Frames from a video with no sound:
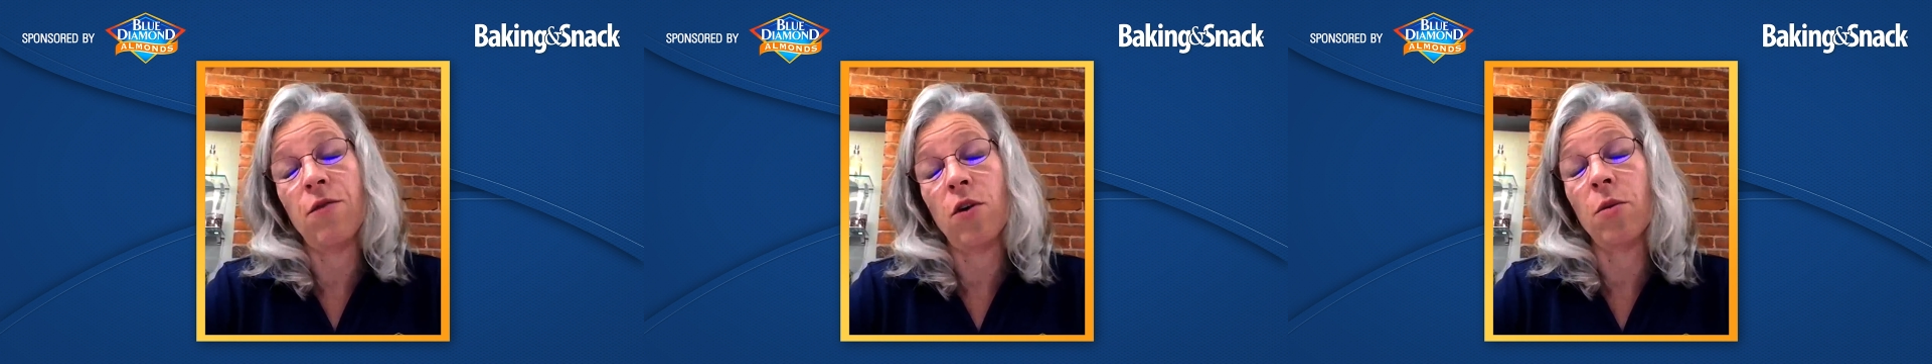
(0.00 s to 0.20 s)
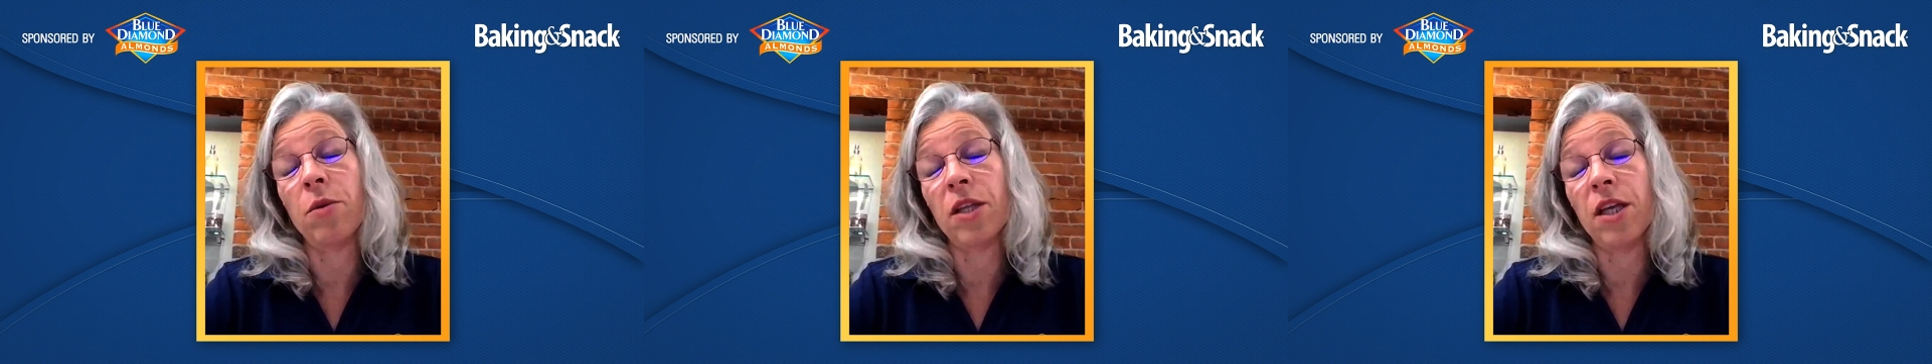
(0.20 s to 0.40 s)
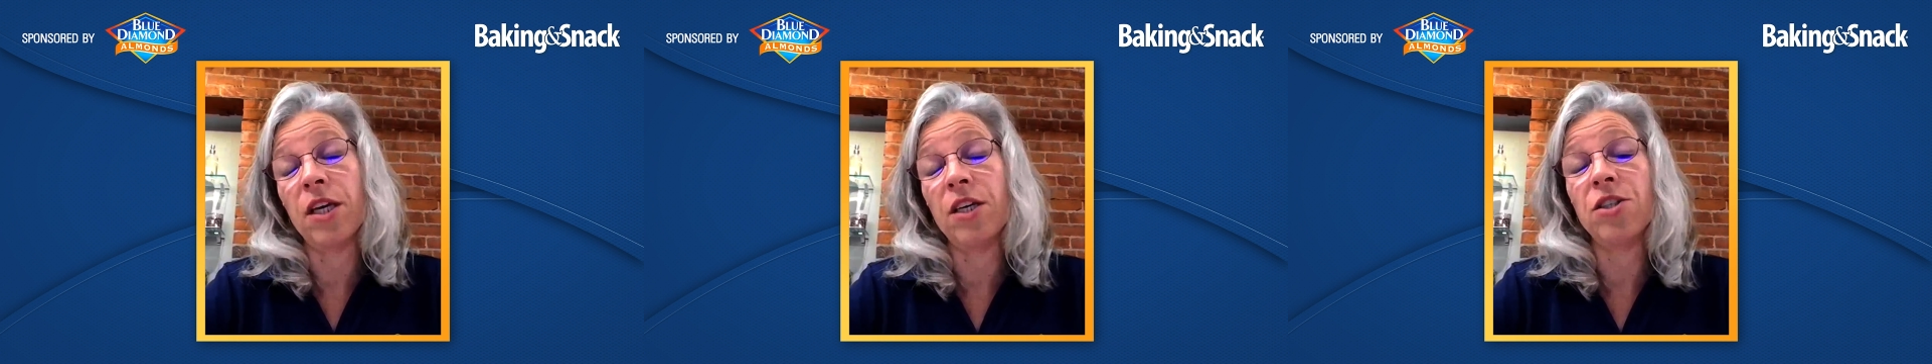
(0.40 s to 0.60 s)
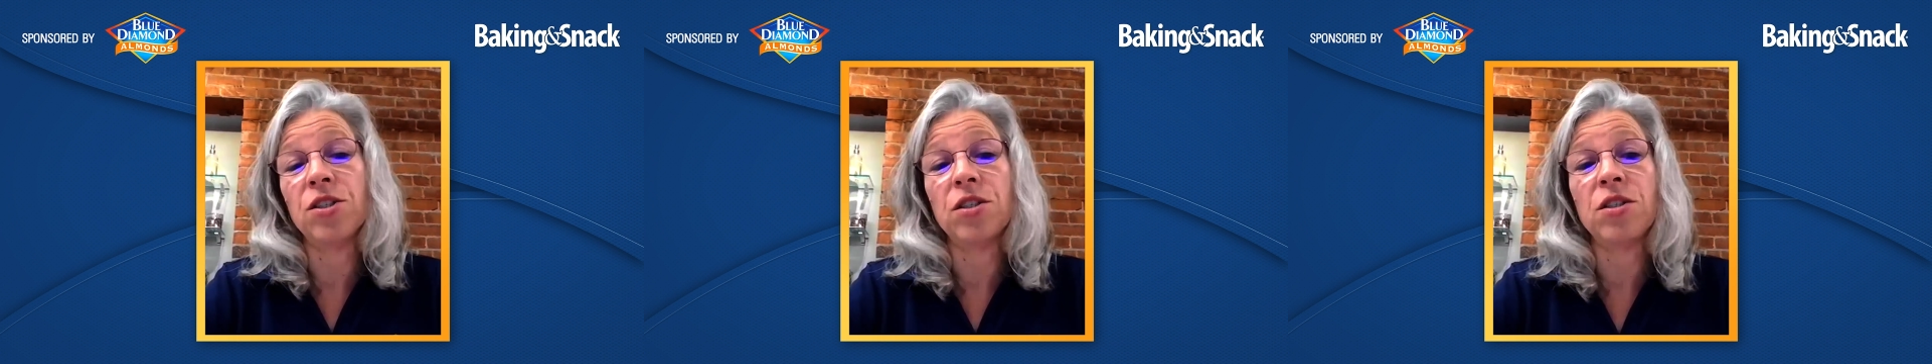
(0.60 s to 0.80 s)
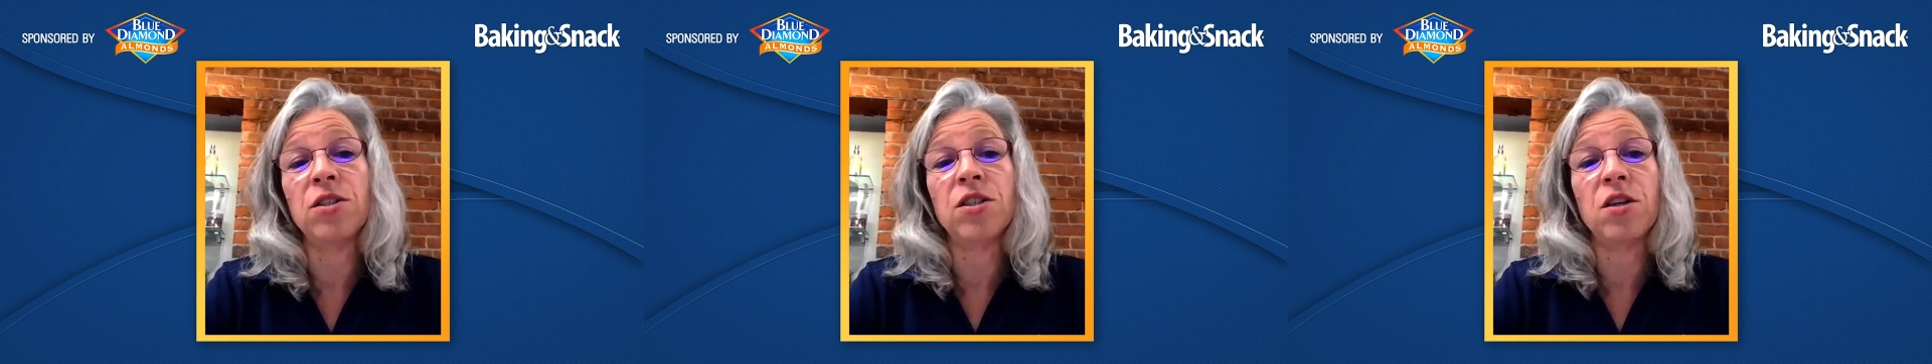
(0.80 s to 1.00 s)
the
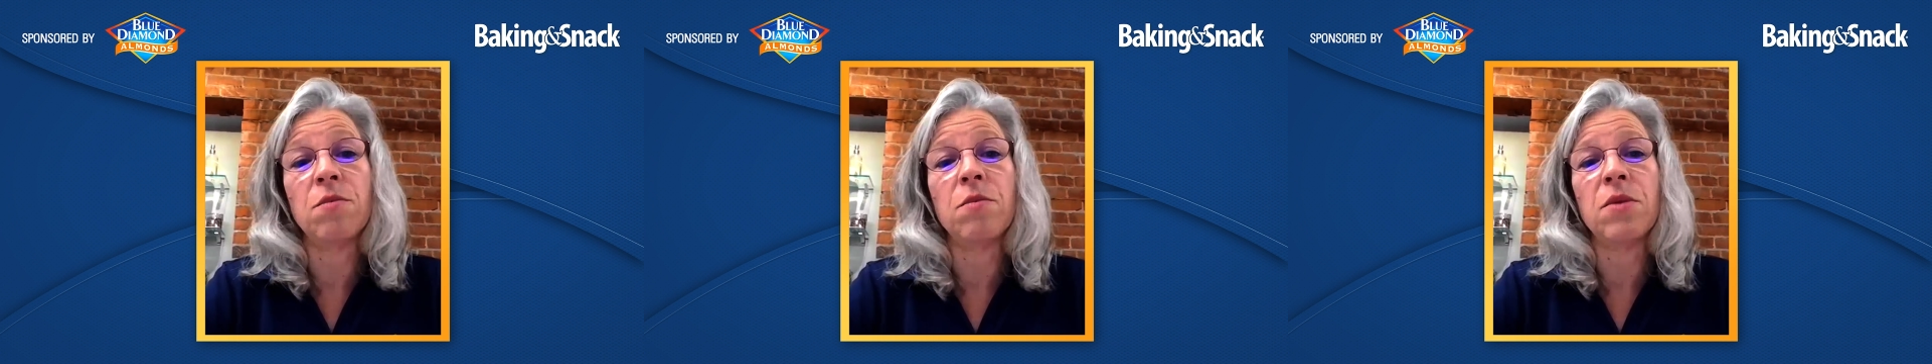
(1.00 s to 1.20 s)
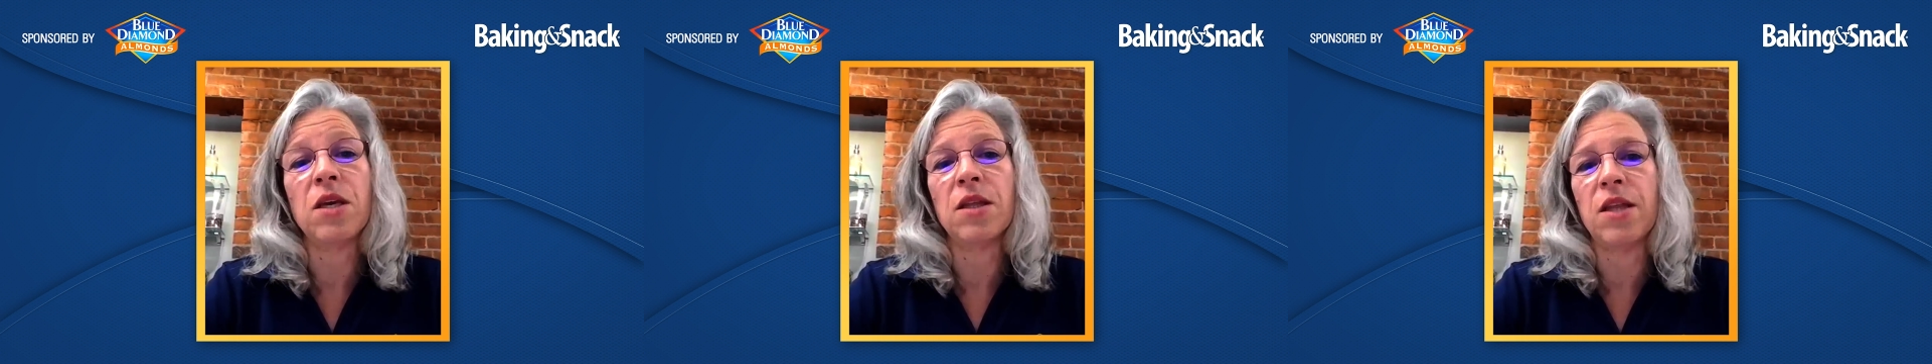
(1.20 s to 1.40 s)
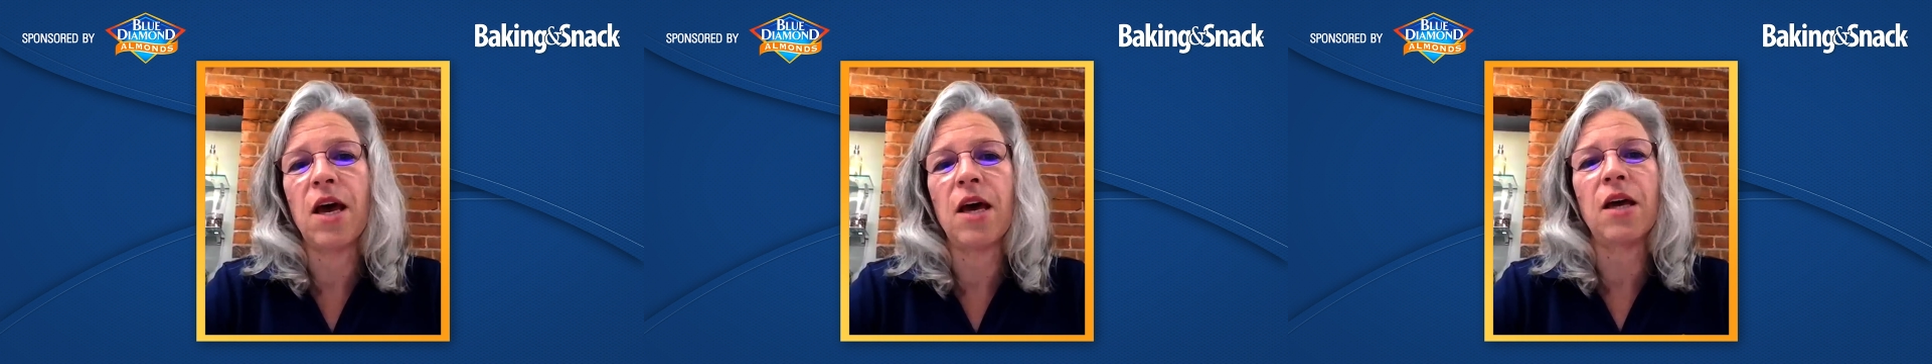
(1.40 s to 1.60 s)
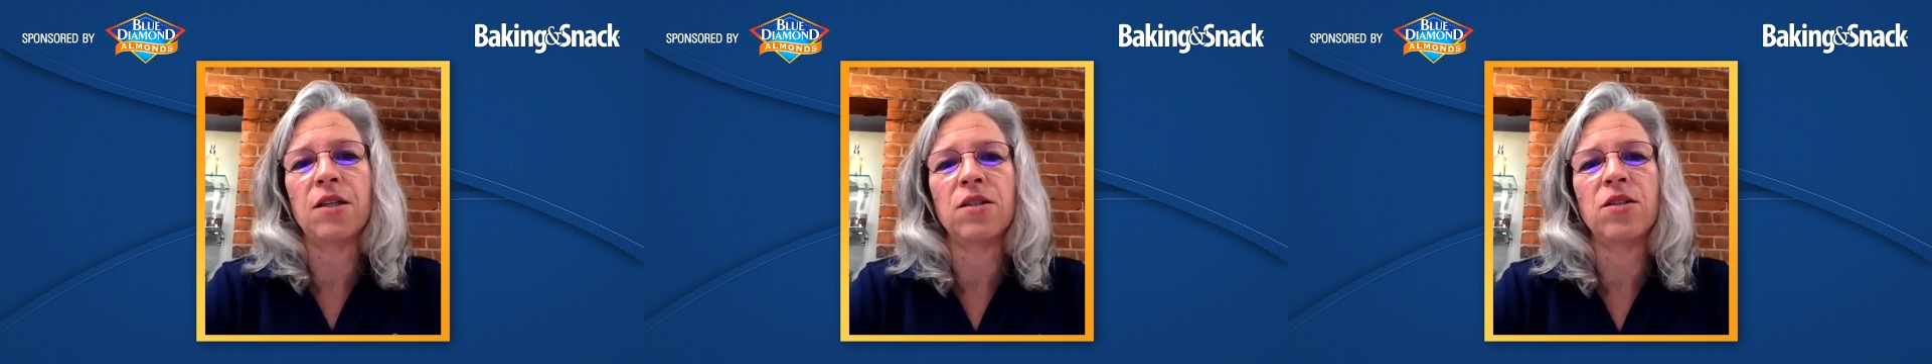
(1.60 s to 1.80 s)
formulation to meet that